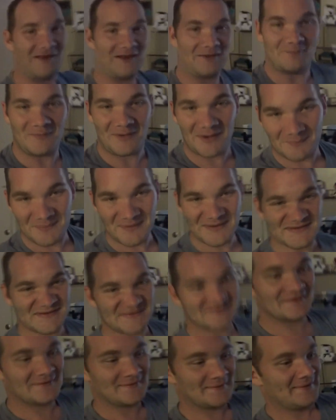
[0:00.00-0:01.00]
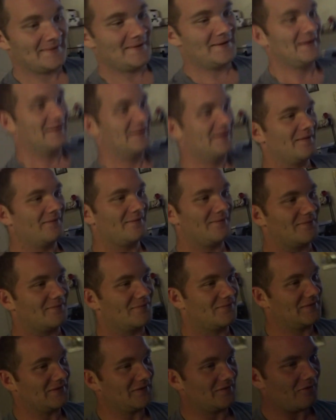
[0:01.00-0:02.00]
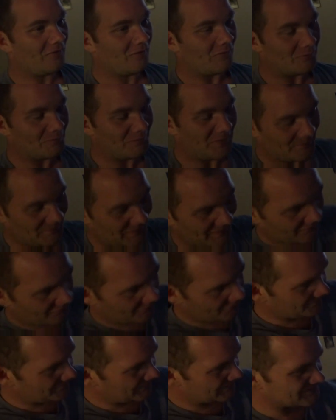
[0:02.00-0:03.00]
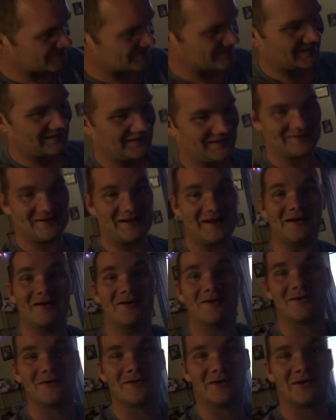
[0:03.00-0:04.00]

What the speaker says: got Muppets, the whole Muppet Haunted Mansion thing, and now,